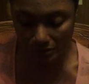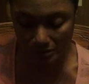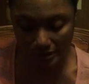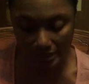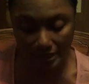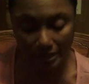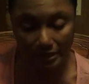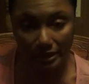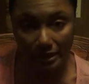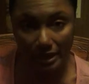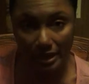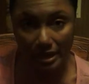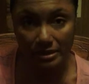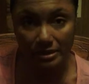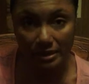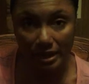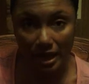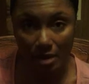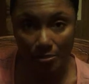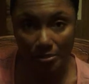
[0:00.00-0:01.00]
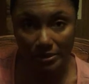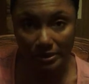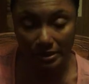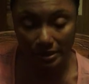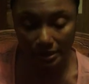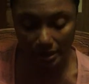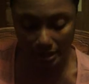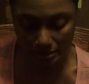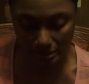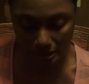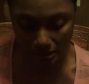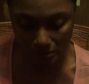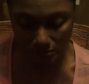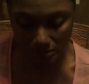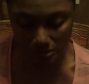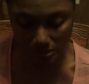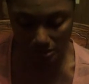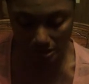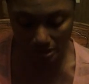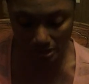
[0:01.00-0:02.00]
standing as competent
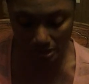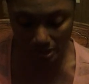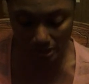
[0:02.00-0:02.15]
adults.